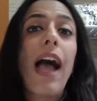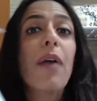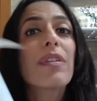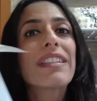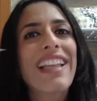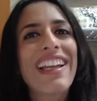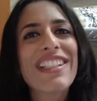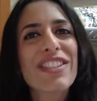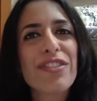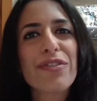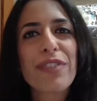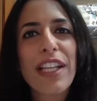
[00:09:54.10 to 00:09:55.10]
I would like
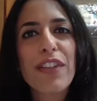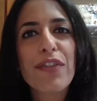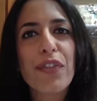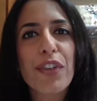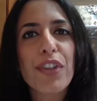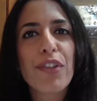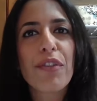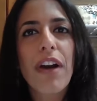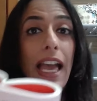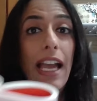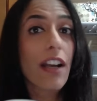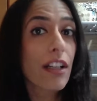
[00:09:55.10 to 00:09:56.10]
to read for you
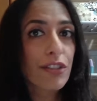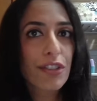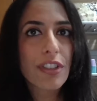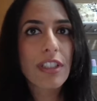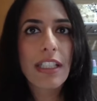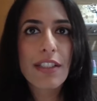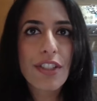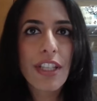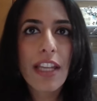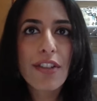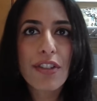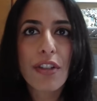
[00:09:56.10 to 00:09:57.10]
a cultural
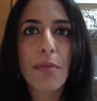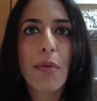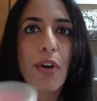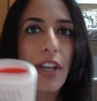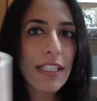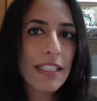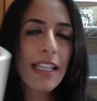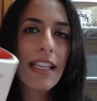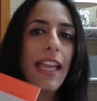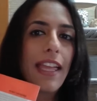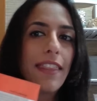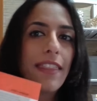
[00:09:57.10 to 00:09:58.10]
educational point
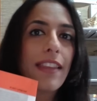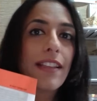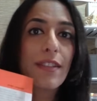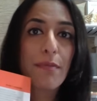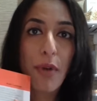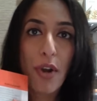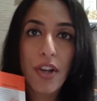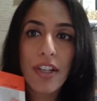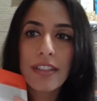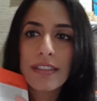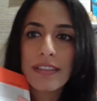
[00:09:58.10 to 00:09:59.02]
in this book